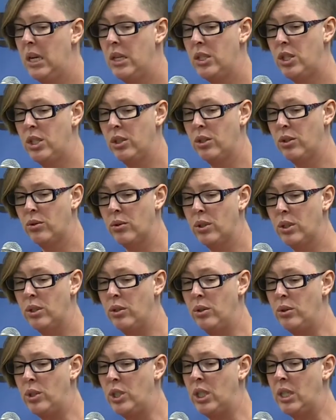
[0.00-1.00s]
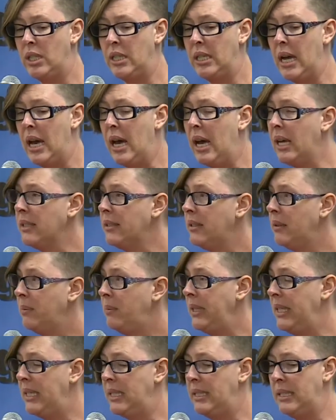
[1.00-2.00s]
Children who should not
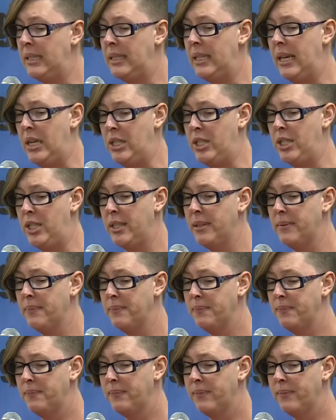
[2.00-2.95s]
be in detention,